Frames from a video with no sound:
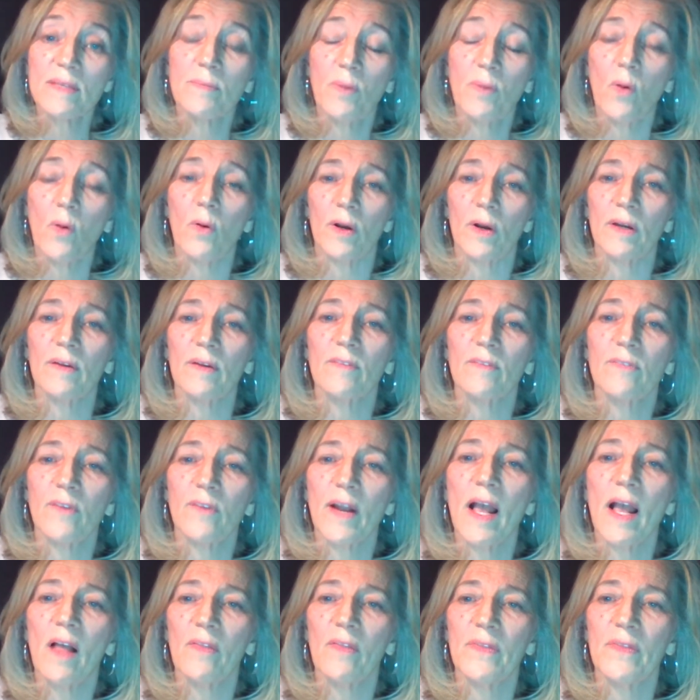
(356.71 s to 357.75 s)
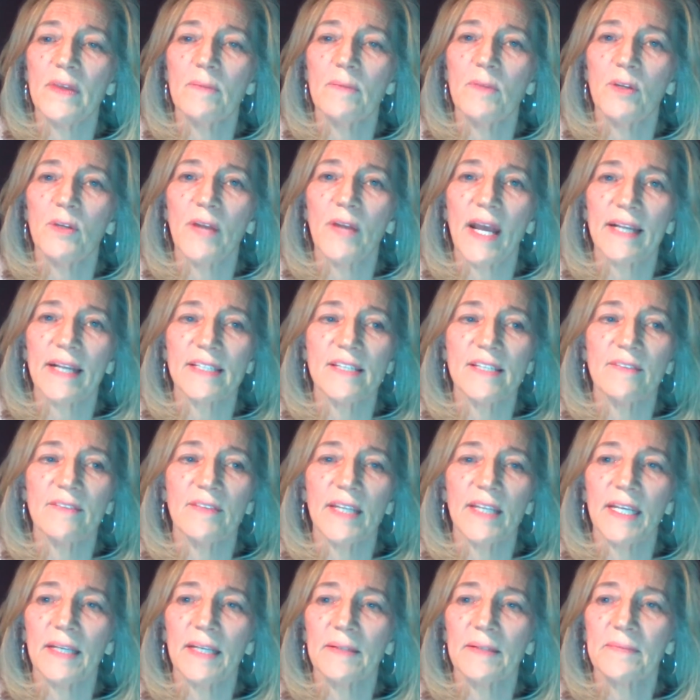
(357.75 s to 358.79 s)
important for healthy immune
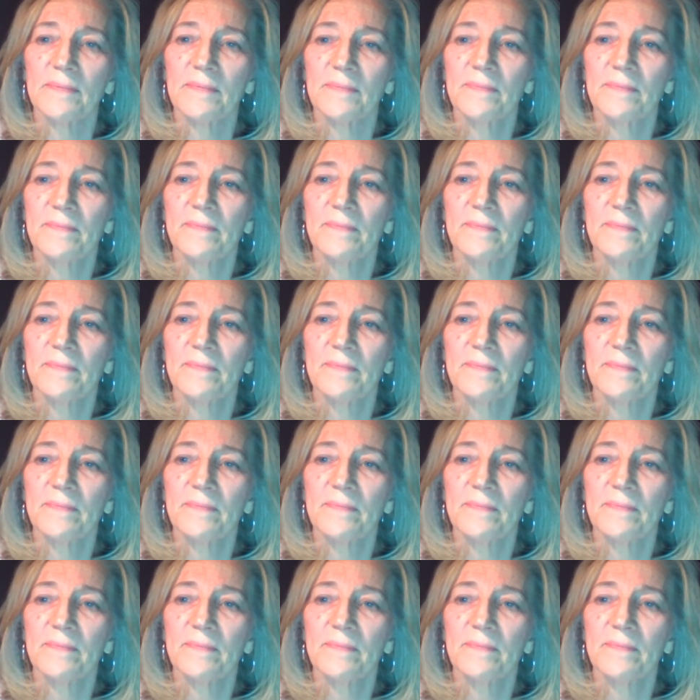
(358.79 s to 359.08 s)
activity.